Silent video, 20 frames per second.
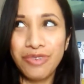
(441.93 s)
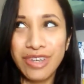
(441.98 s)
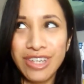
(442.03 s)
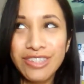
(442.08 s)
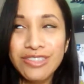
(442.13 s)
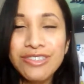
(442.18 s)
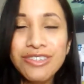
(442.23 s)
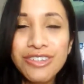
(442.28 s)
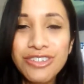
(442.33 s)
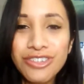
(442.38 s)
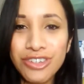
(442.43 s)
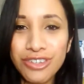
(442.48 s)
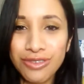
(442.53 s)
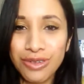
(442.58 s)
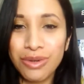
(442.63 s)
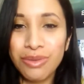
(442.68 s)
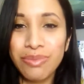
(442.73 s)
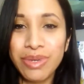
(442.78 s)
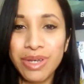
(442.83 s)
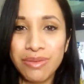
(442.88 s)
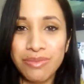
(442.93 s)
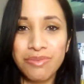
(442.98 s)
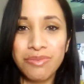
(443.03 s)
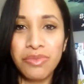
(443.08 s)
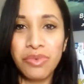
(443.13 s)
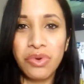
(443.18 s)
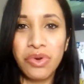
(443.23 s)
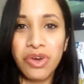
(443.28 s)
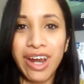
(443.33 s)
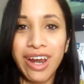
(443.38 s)
Research a little bit
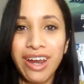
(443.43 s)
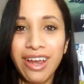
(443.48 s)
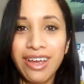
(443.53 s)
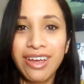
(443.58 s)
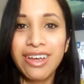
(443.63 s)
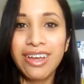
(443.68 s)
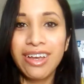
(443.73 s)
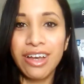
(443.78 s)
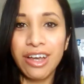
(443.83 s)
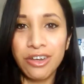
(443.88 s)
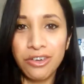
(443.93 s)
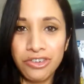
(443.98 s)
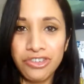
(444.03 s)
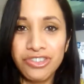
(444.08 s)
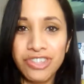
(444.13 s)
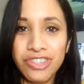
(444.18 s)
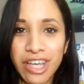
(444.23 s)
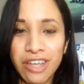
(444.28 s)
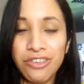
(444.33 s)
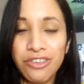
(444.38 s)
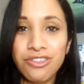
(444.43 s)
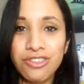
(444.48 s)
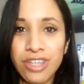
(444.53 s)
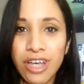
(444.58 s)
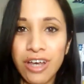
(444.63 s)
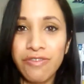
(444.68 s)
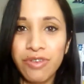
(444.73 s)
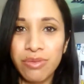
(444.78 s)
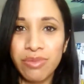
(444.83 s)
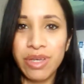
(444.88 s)
more, understand
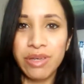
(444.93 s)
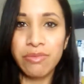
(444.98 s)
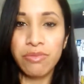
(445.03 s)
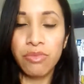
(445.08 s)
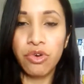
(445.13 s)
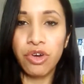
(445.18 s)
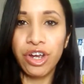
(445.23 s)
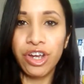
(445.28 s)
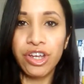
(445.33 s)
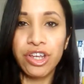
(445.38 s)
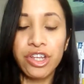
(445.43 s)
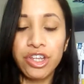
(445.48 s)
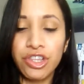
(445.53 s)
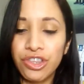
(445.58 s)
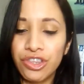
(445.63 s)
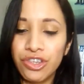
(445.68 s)
yourself a bit more.